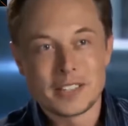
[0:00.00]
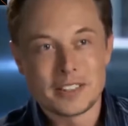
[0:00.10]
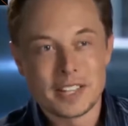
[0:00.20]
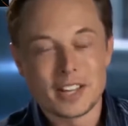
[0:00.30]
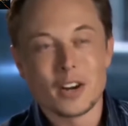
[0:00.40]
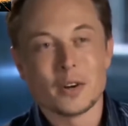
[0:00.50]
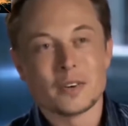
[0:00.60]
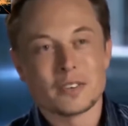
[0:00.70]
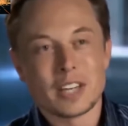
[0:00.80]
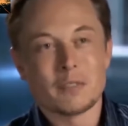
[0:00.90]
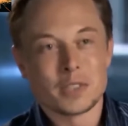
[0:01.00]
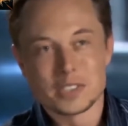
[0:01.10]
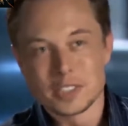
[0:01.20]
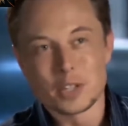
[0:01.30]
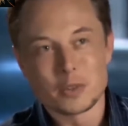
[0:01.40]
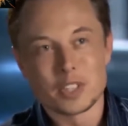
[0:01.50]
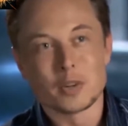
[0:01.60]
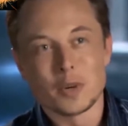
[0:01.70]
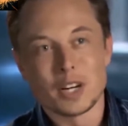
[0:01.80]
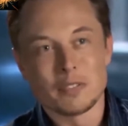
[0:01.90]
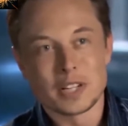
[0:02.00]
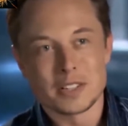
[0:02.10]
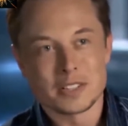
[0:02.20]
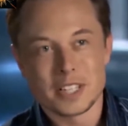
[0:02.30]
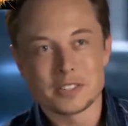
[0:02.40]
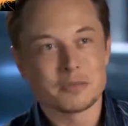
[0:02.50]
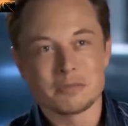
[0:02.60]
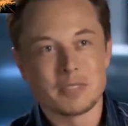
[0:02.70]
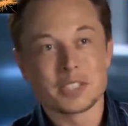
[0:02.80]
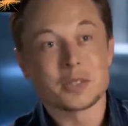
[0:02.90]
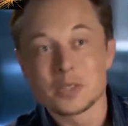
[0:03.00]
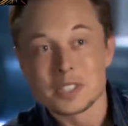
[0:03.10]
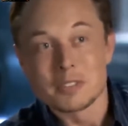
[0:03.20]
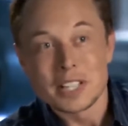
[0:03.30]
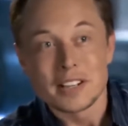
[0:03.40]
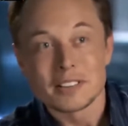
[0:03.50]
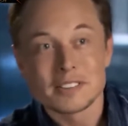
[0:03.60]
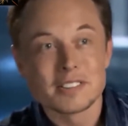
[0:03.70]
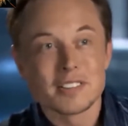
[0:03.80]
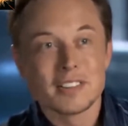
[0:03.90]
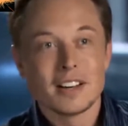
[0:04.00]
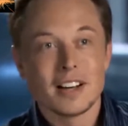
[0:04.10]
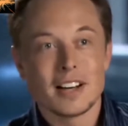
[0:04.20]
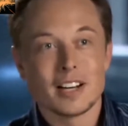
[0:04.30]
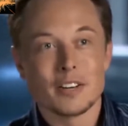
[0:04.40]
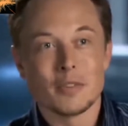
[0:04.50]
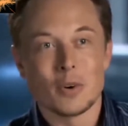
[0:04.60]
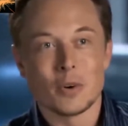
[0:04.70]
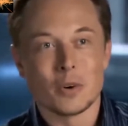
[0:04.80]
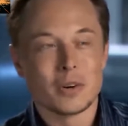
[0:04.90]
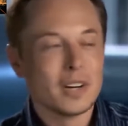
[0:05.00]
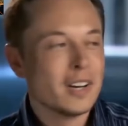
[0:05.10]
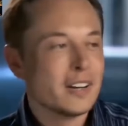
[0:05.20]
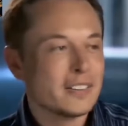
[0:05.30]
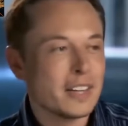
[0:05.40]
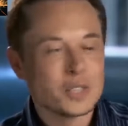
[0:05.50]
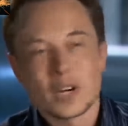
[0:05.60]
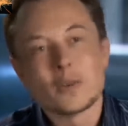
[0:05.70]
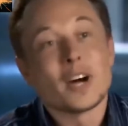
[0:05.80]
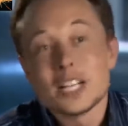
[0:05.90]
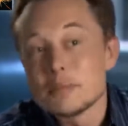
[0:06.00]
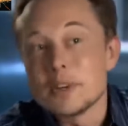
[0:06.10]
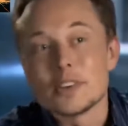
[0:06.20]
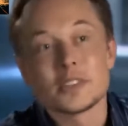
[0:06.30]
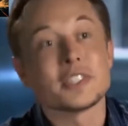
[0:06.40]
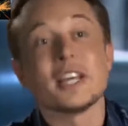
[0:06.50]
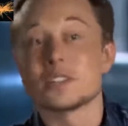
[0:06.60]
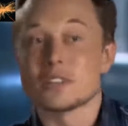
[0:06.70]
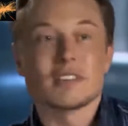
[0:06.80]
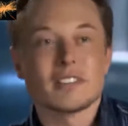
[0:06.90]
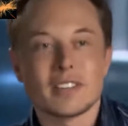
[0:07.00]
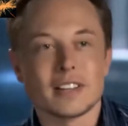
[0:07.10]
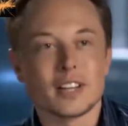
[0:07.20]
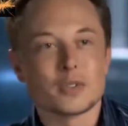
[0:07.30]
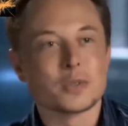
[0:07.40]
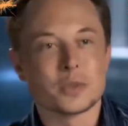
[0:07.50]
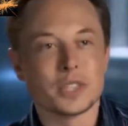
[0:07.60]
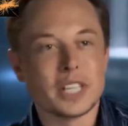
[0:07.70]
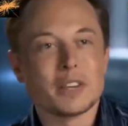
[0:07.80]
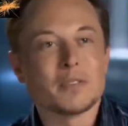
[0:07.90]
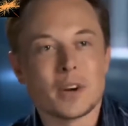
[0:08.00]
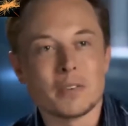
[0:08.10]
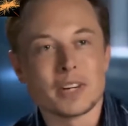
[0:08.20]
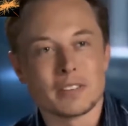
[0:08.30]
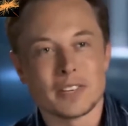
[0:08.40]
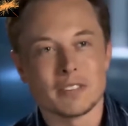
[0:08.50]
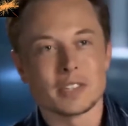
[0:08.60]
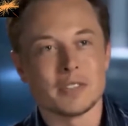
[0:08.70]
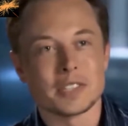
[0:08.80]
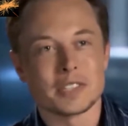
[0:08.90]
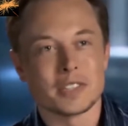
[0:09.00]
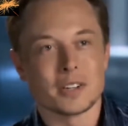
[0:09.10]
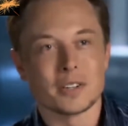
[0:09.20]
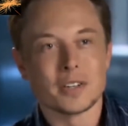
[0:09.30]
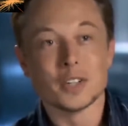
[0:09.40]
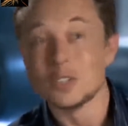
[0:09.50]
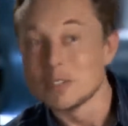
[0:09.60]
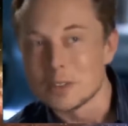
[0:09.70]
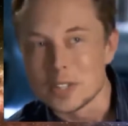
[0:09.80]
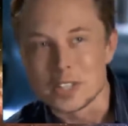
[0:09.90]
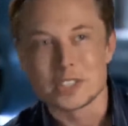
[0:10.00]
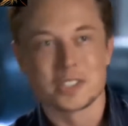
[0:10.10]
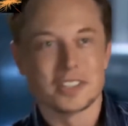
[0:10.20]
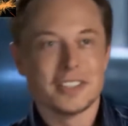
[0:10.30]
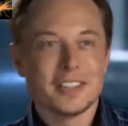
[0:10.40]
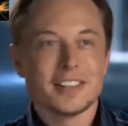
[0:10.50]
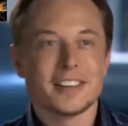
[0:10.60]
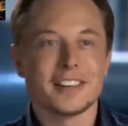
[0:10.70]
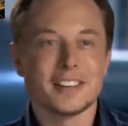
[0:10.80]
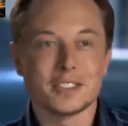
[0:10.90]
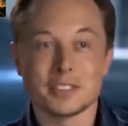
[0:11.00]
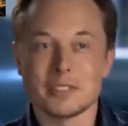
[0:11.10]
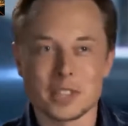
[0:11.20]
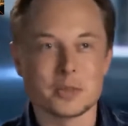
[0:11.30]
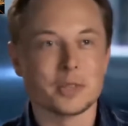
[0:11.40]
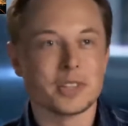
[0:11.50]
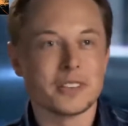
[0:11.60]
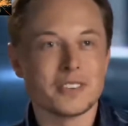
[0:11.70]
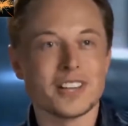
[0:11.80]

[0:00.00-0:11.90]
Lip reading: tend to think, oh, that person did well because they screwed somebody else, or they try to rise beyond their station. That was really inappropriate of them to be so nouveau riche, to use a French word.